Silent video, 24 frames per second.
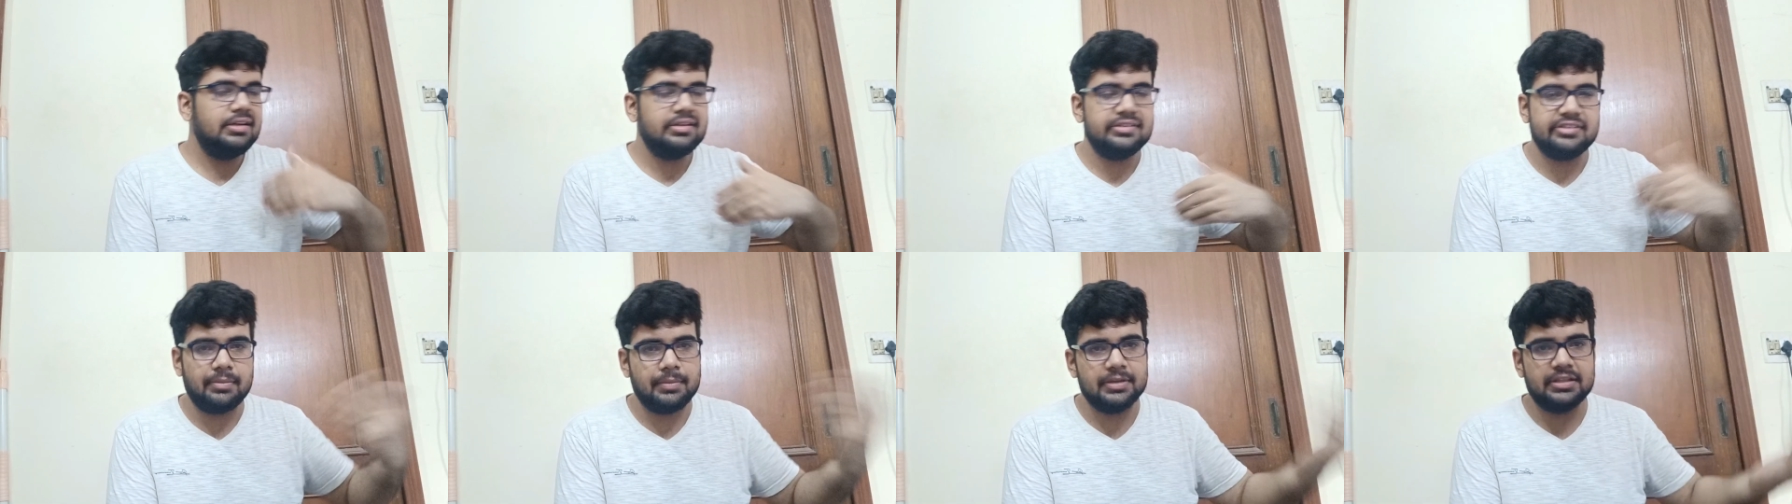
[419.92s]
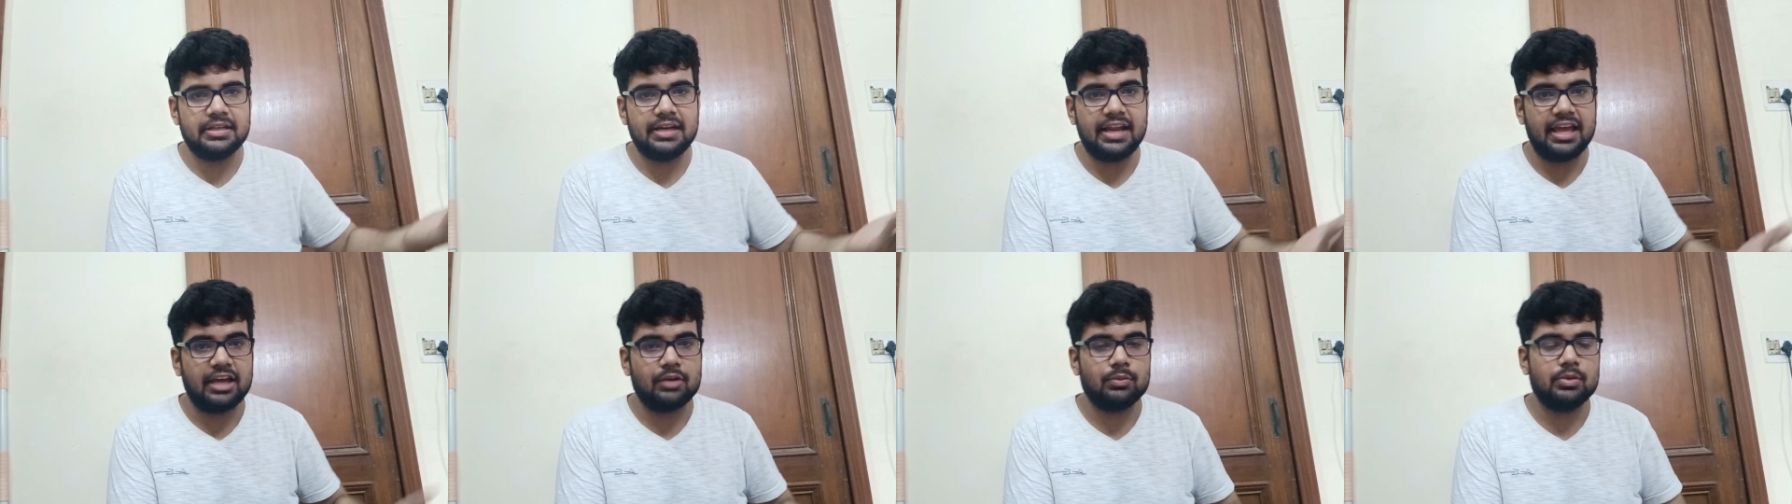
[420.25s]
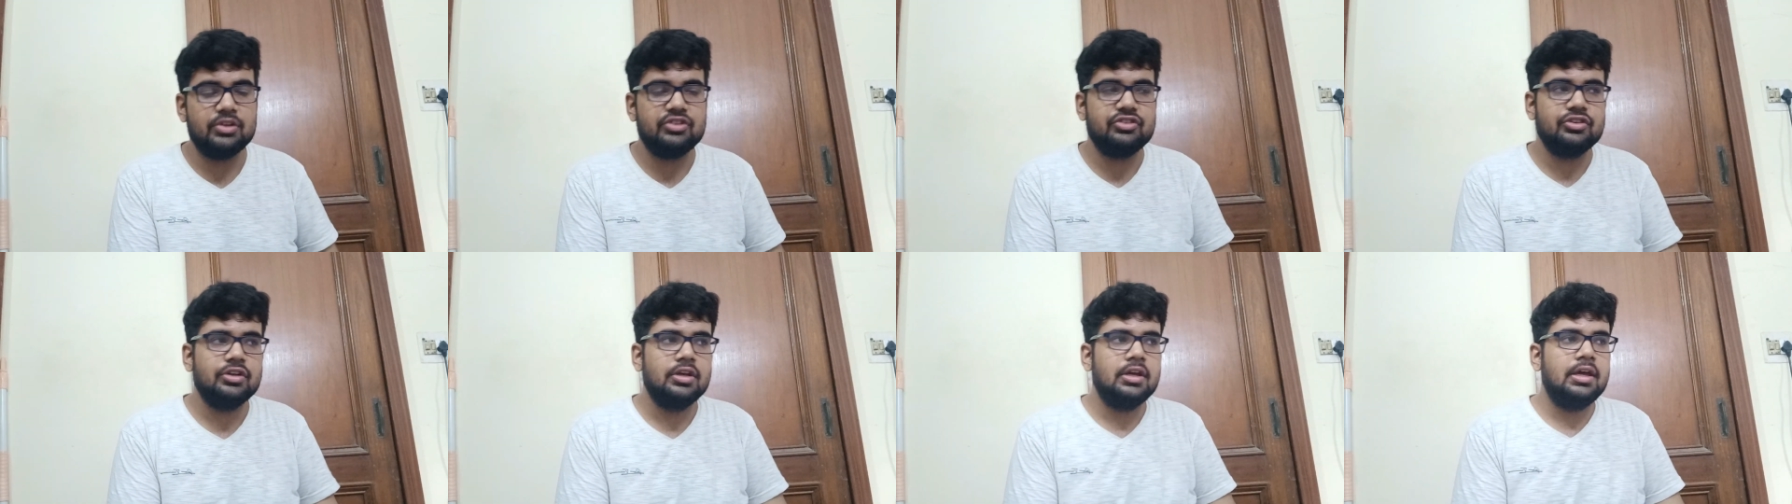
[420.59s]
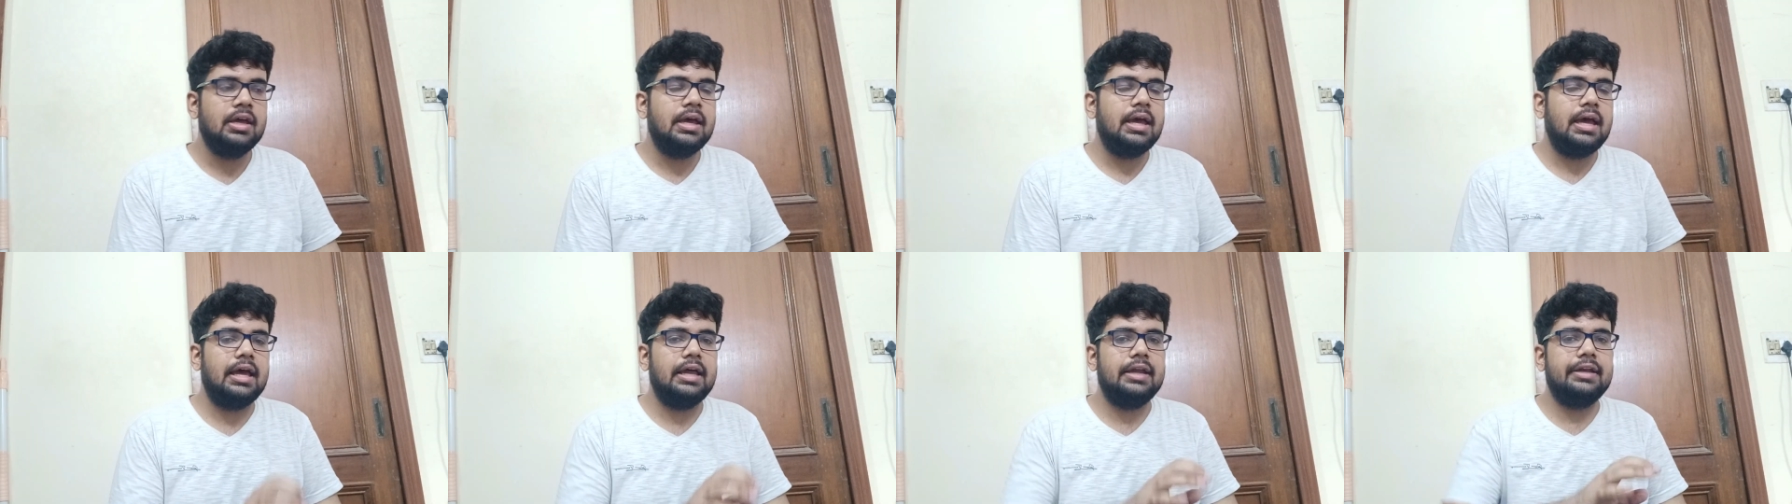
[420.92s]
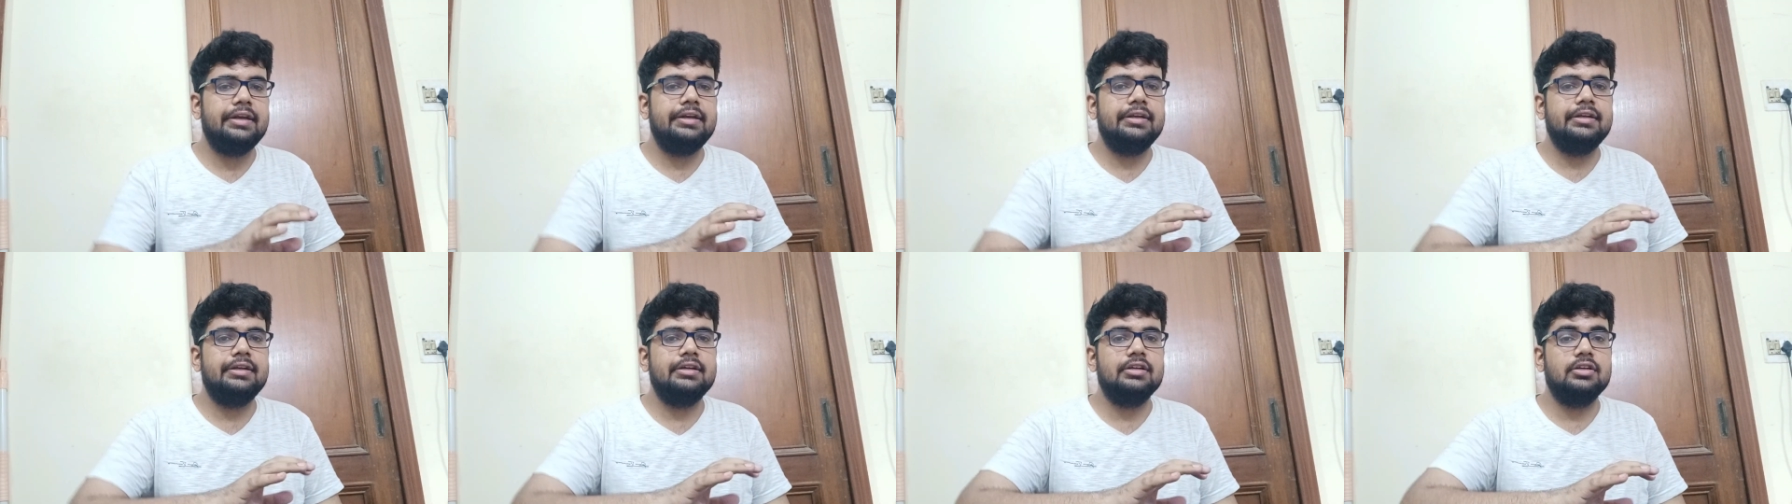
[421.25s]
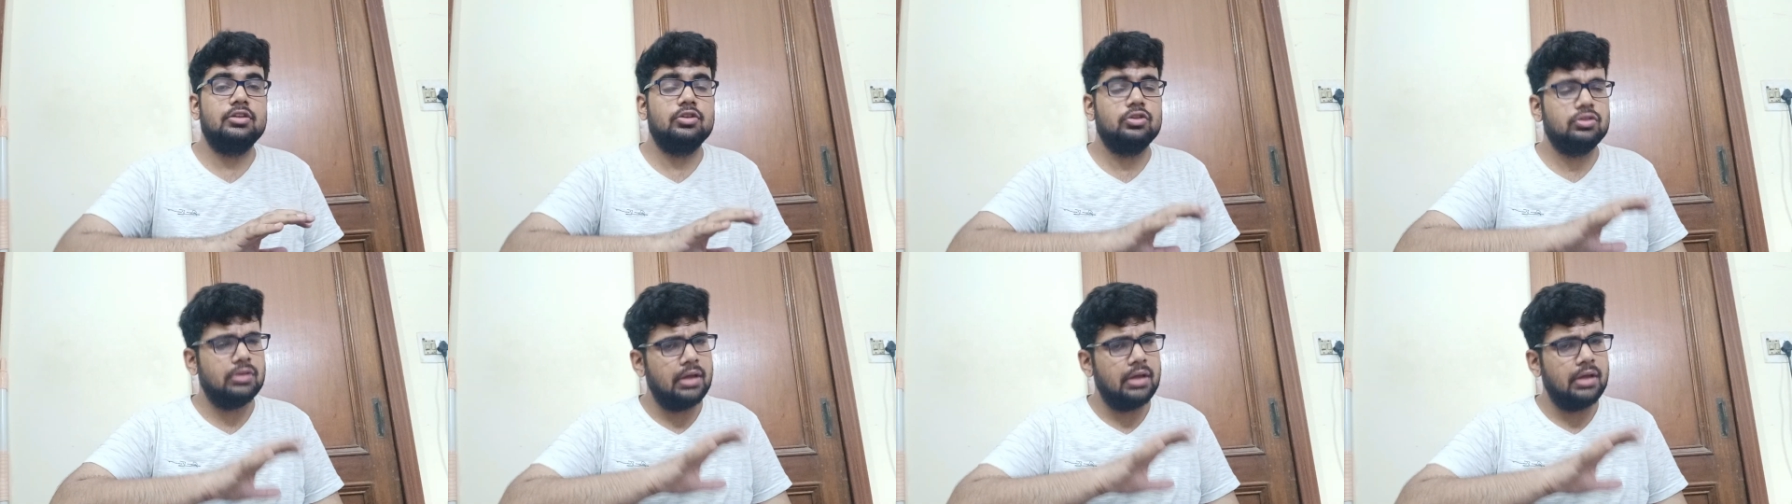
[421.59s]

in some other language. And uh,